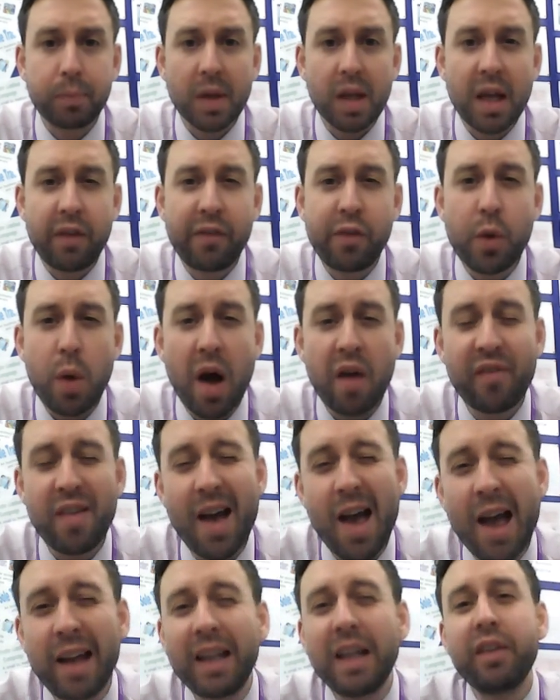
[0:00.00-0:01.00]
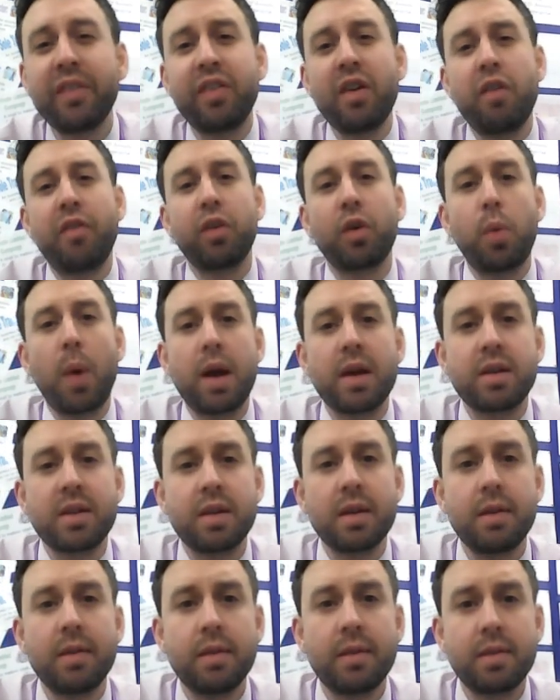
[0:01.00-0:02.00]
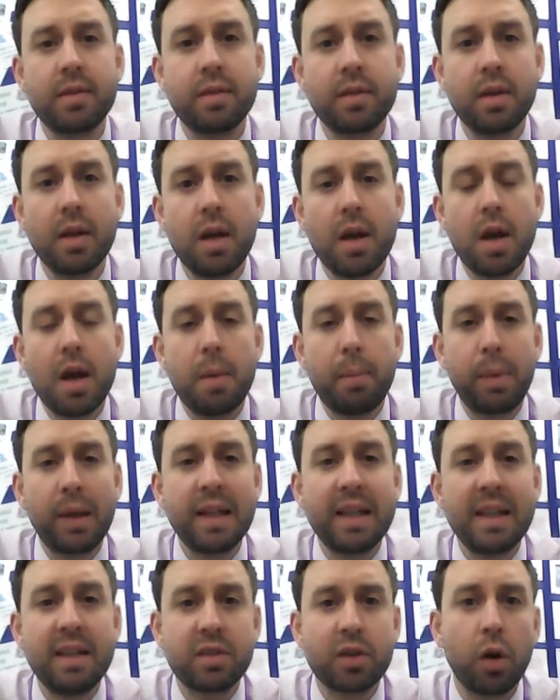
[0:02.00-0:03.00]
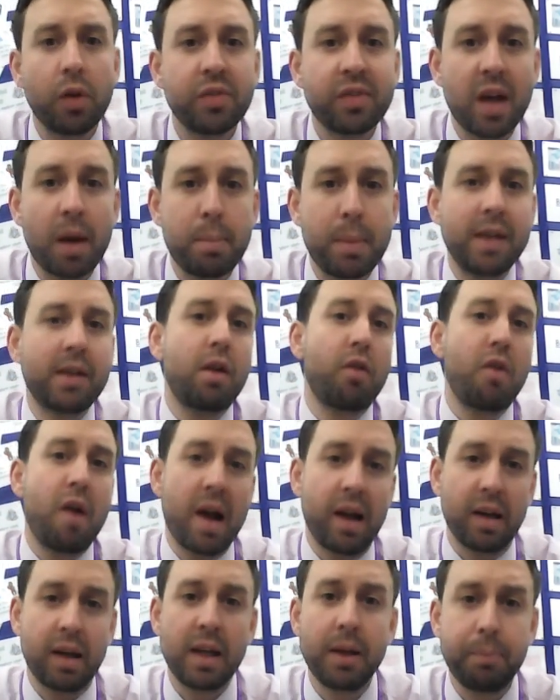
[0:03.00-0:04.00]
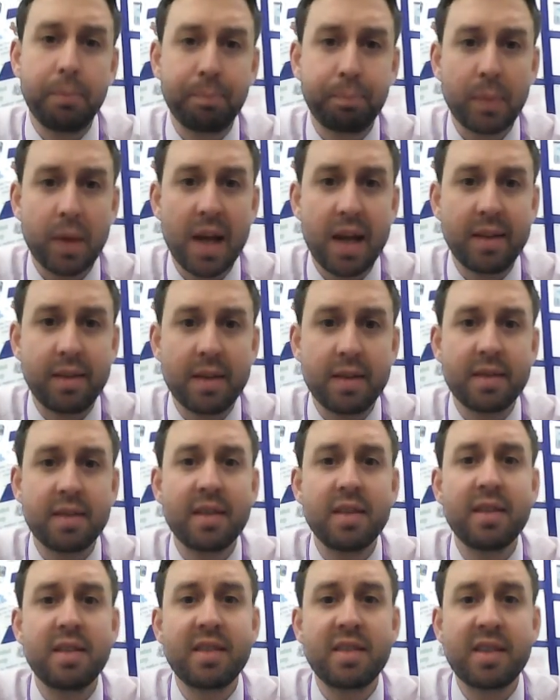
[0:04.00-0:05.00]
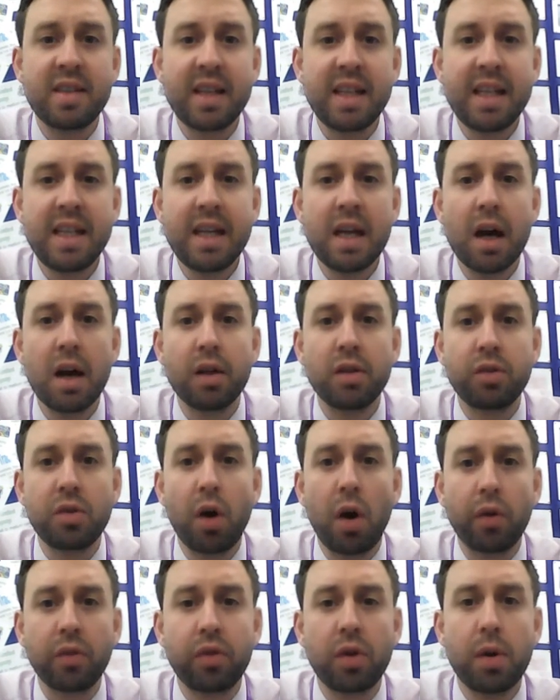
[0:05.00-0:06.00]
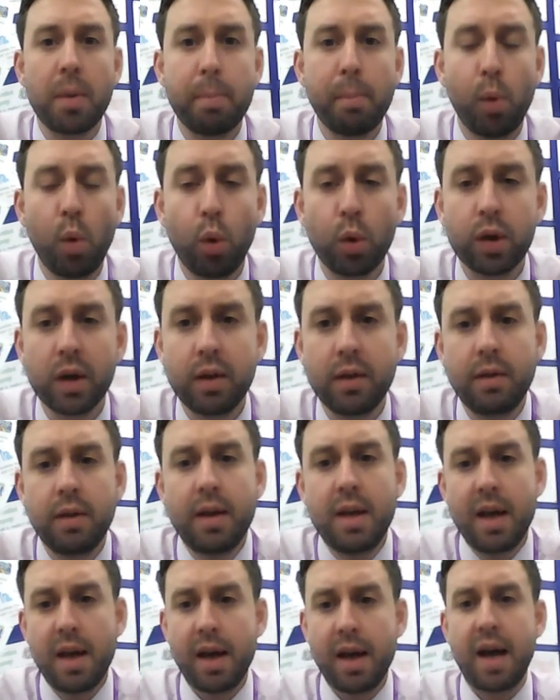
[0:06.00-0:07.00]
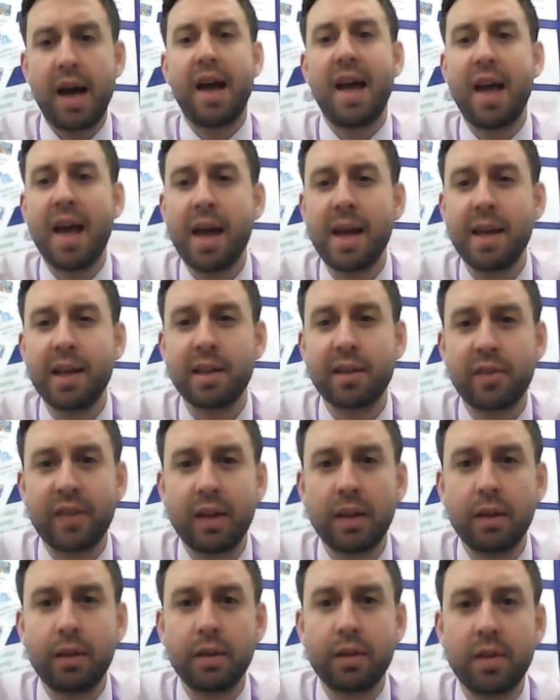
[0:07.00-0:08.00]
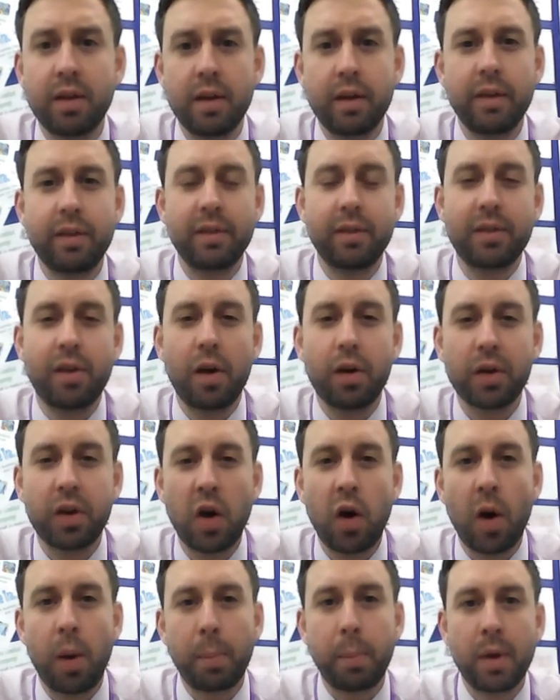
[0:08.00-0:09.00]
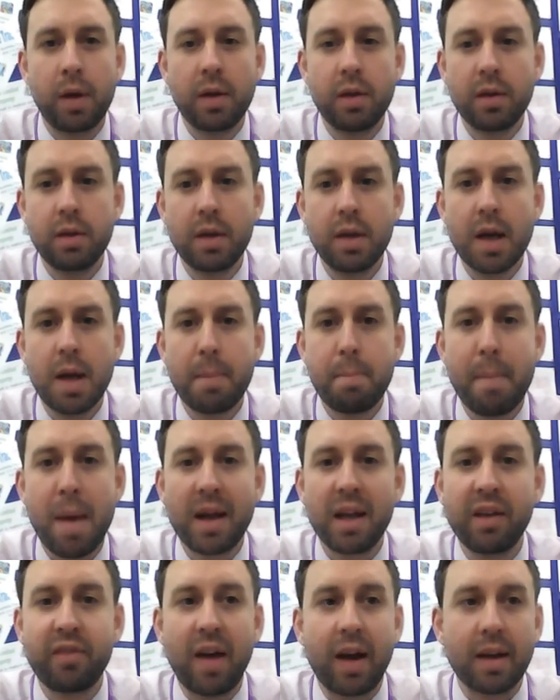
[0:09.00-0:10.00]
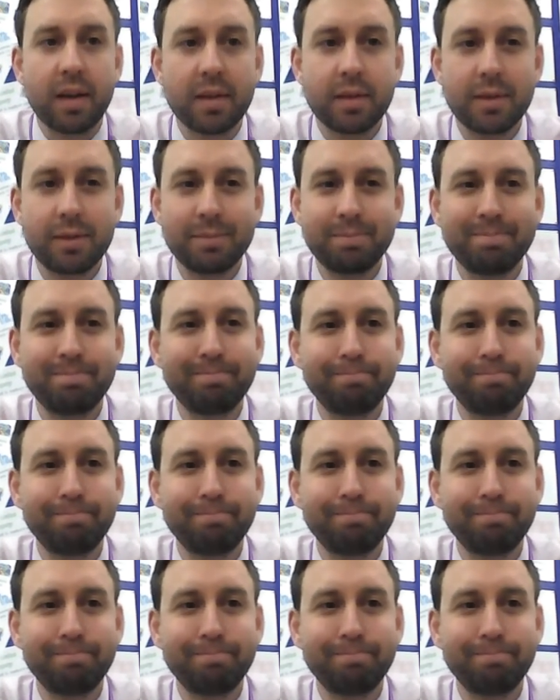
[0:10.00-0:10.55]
If you have any further questions, please contact me directly. c.morgan@haysfield.com. Many thanks.